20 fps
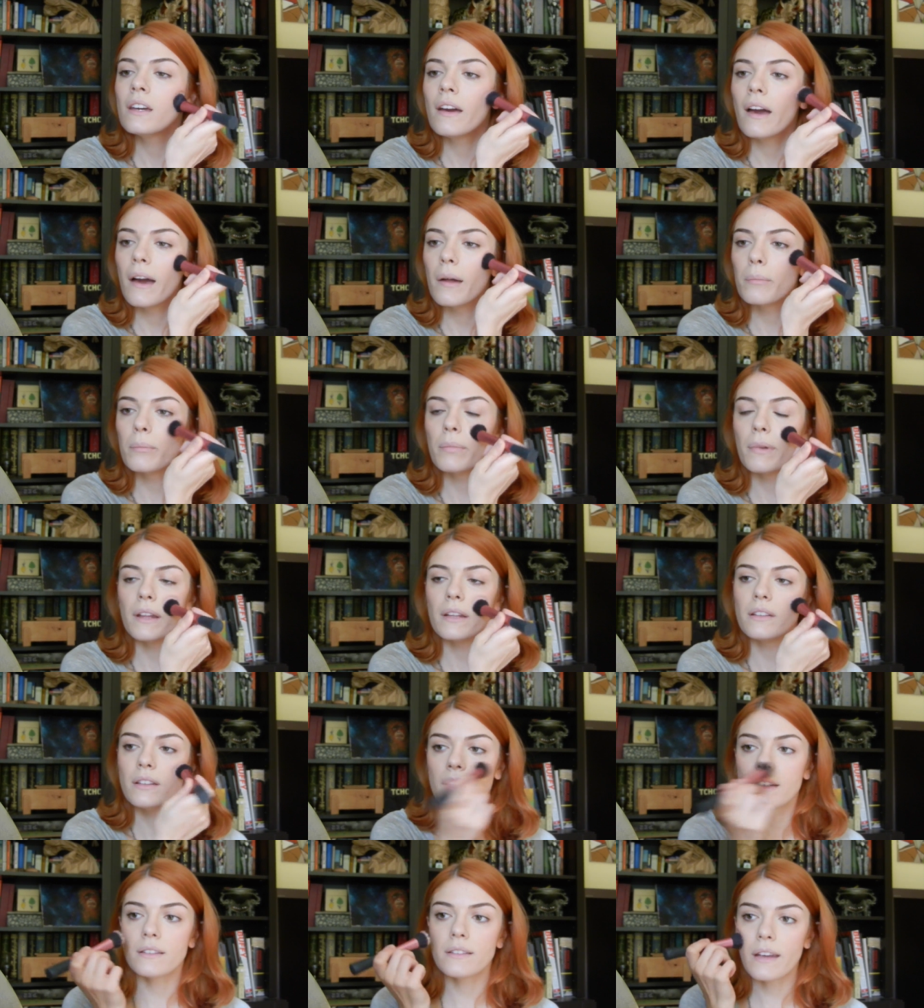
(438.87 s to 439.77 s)
and
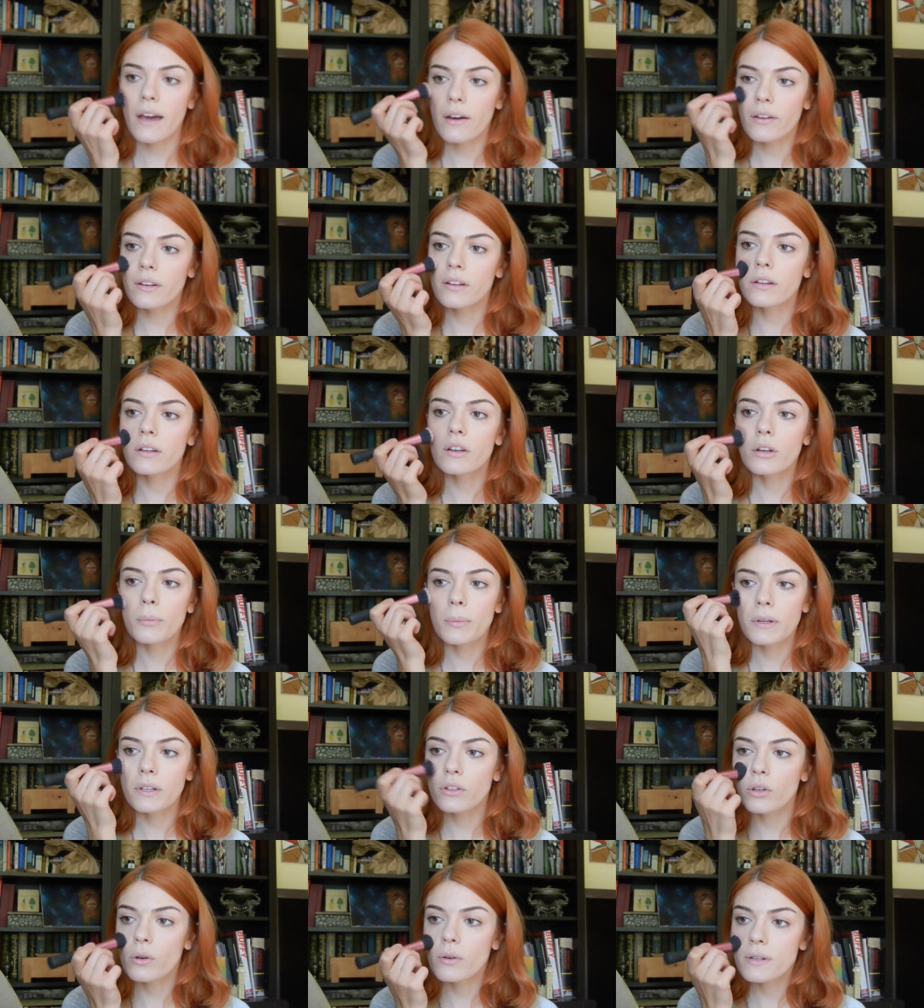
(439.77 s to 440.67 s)
blend it down a little
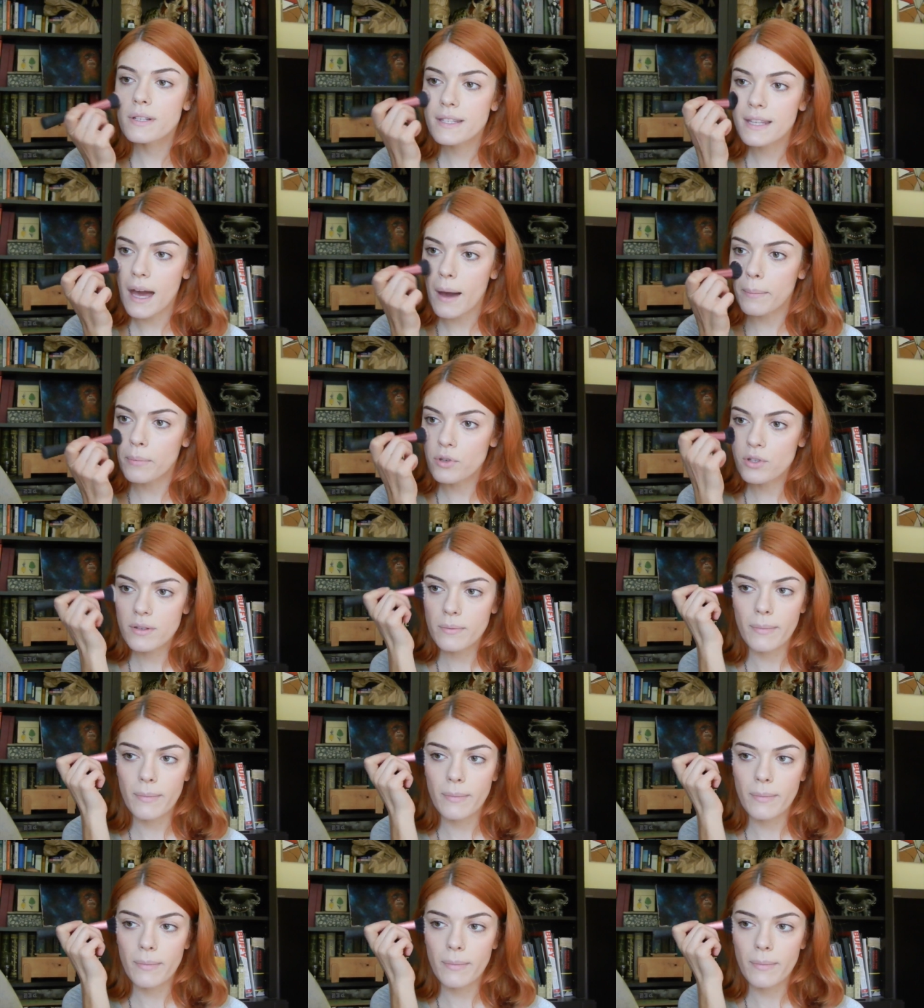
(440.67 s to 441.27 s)
bit towards the apples